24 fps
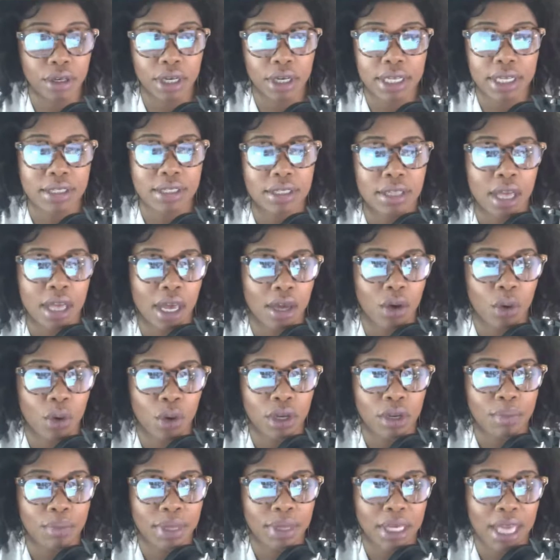It's not going
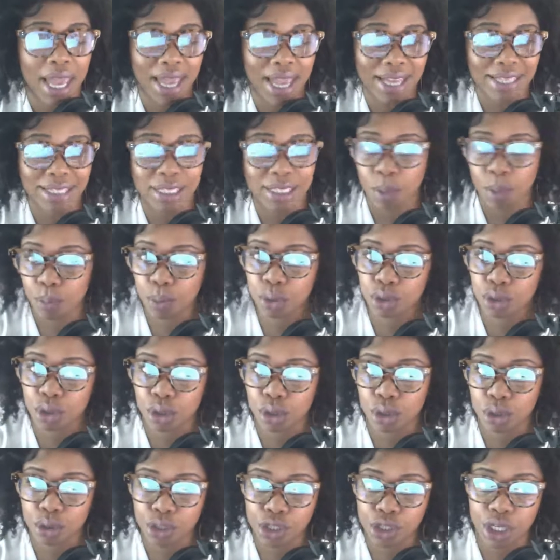to be a simple
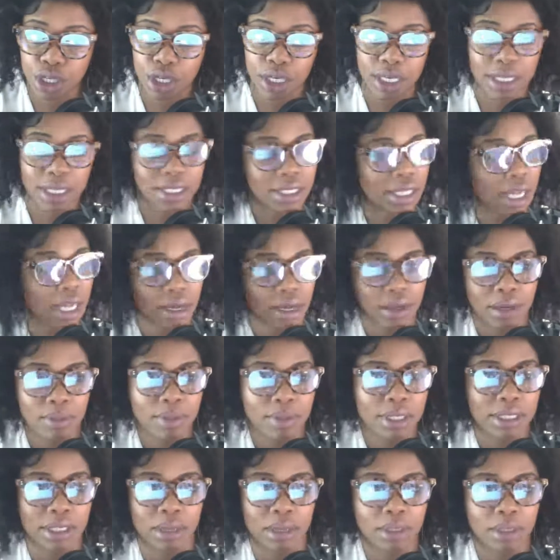solution. It's not going to be
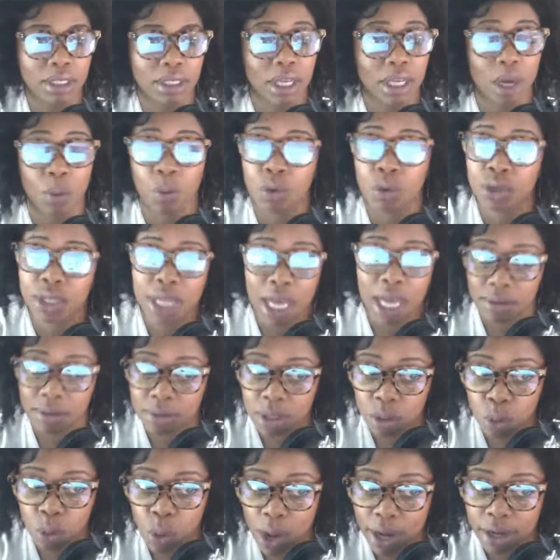something that will not
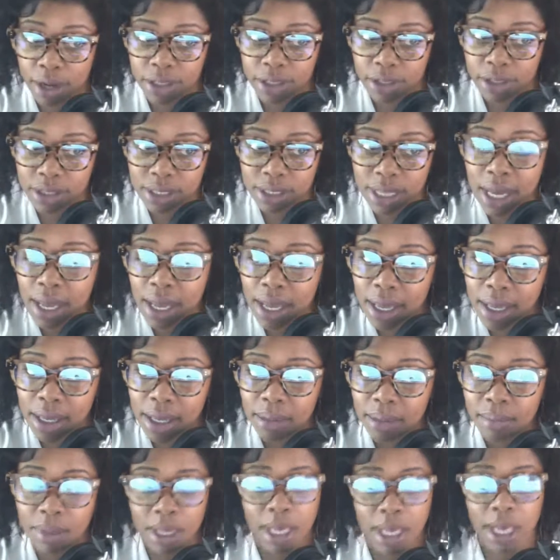require your time.